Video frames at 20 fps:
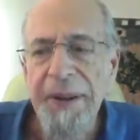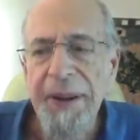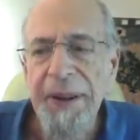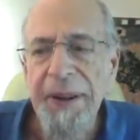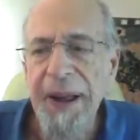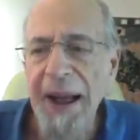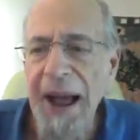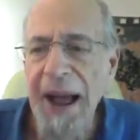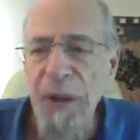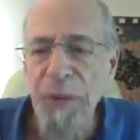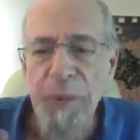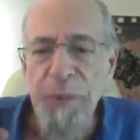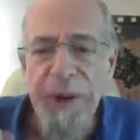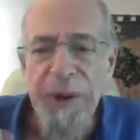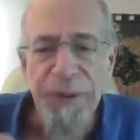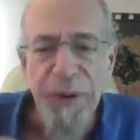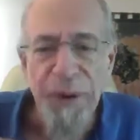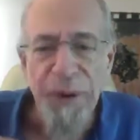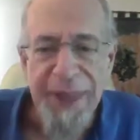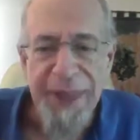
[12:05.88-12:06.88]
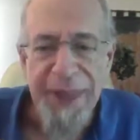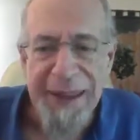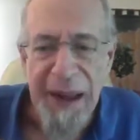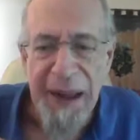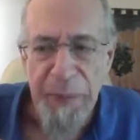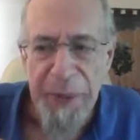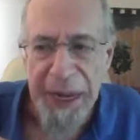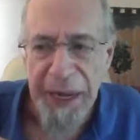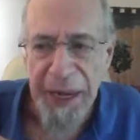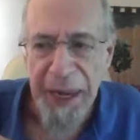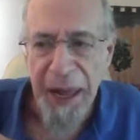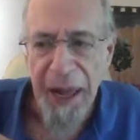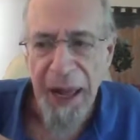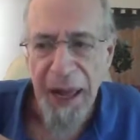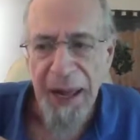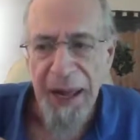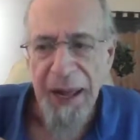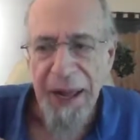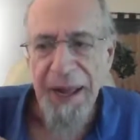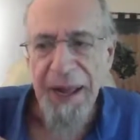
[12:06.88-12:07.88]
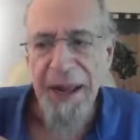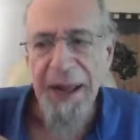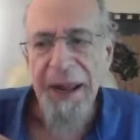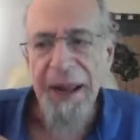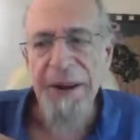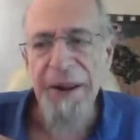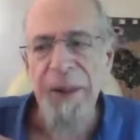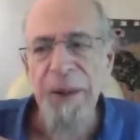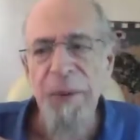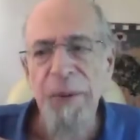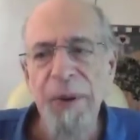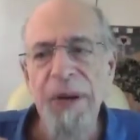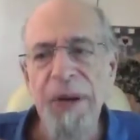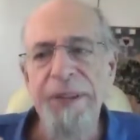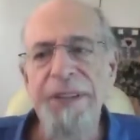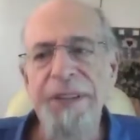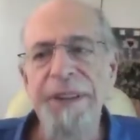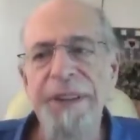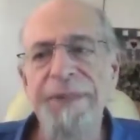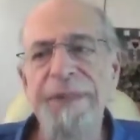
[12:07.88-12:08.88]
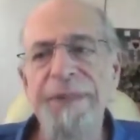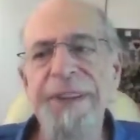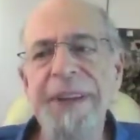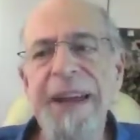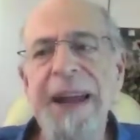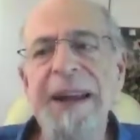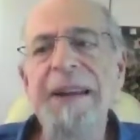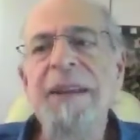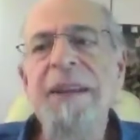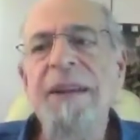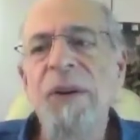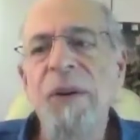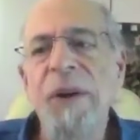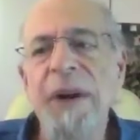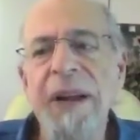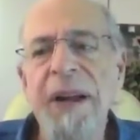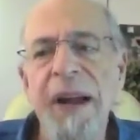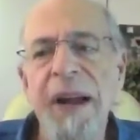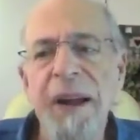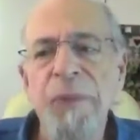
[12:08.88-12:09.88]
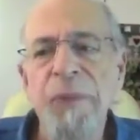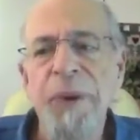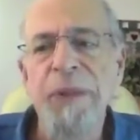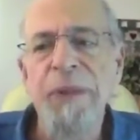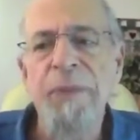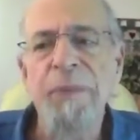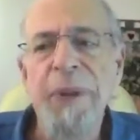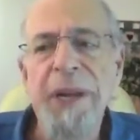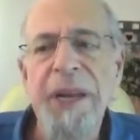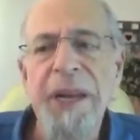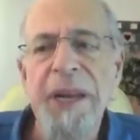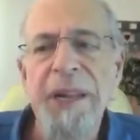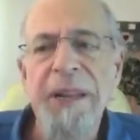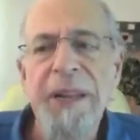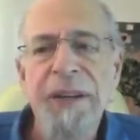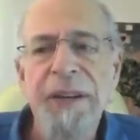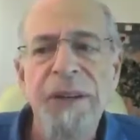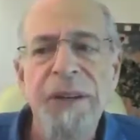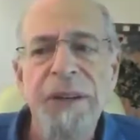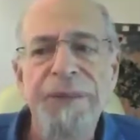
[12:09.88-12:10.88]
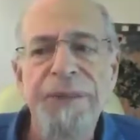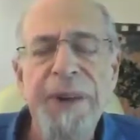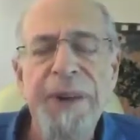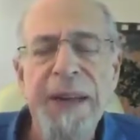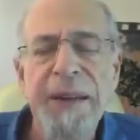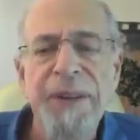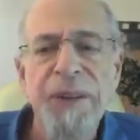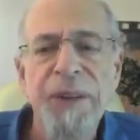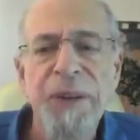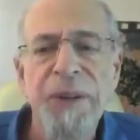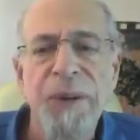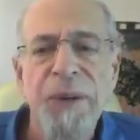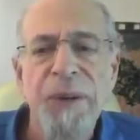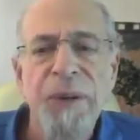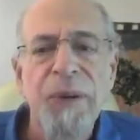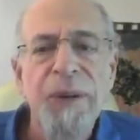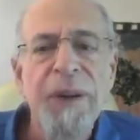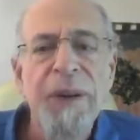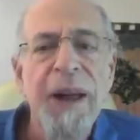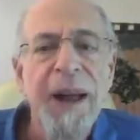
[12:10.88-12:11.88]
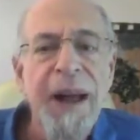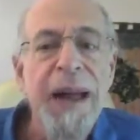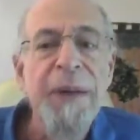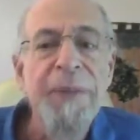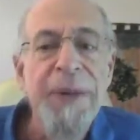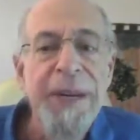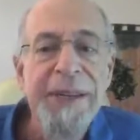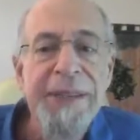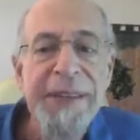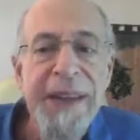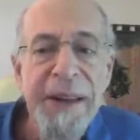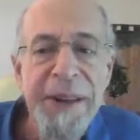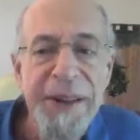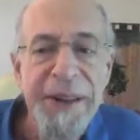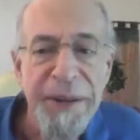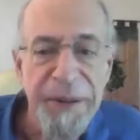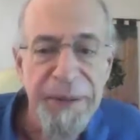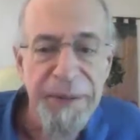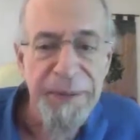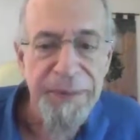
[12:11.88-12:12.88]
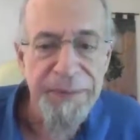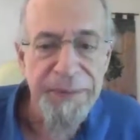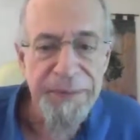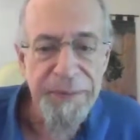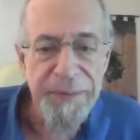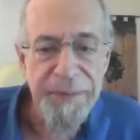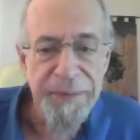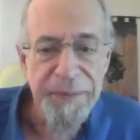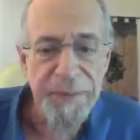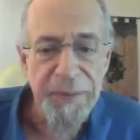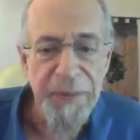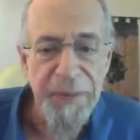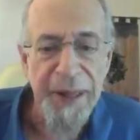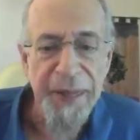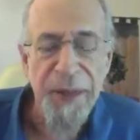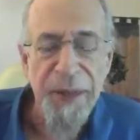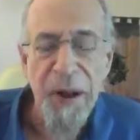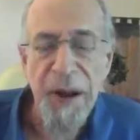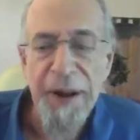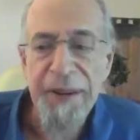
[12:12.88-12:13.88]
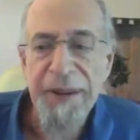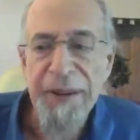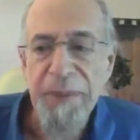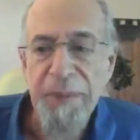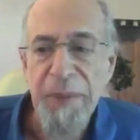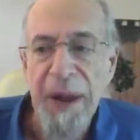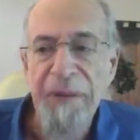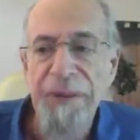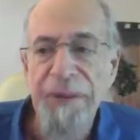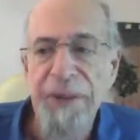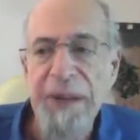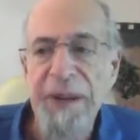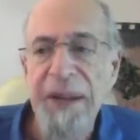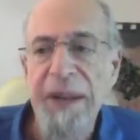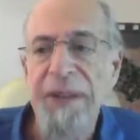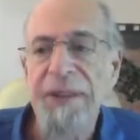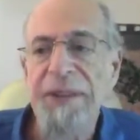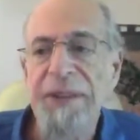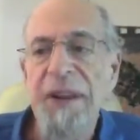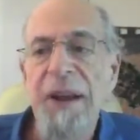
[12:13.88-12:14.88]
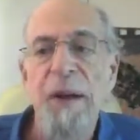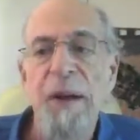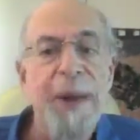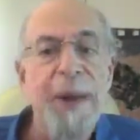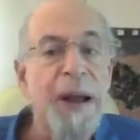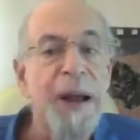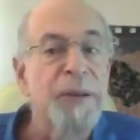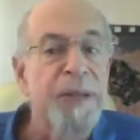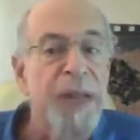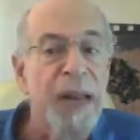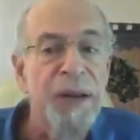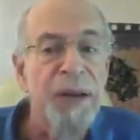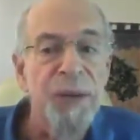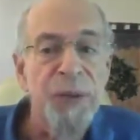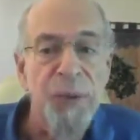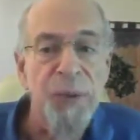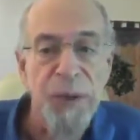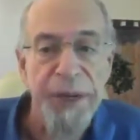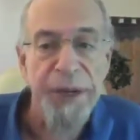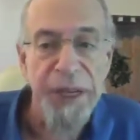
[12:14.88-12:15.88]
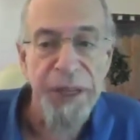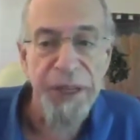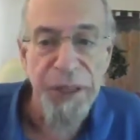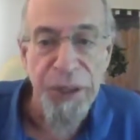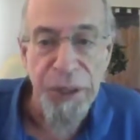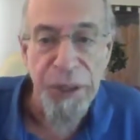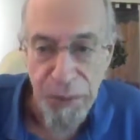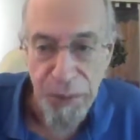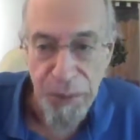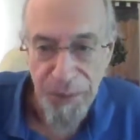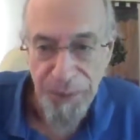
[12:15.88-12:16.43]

I will be forthcoming. In other words, if there's anything going on with me that could affect you, I'm going to tell you my thoughts, my feelings about and toward you.